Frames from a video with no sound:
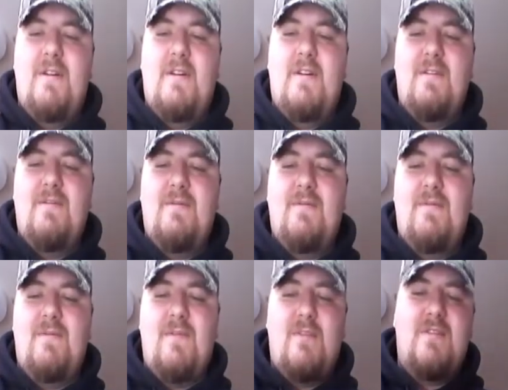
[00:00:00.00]
The
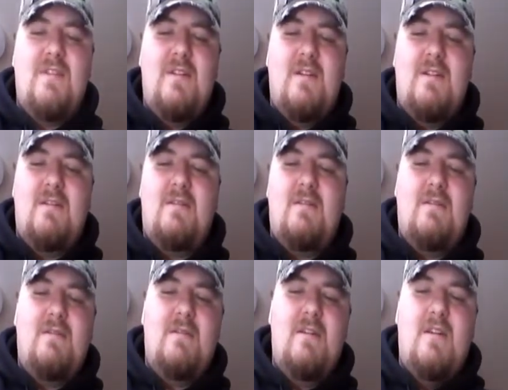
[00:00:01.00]
first thing
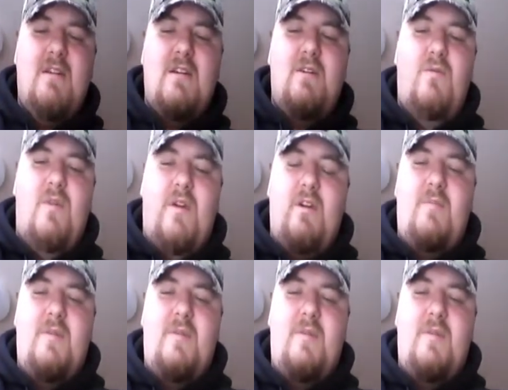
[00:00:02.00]
when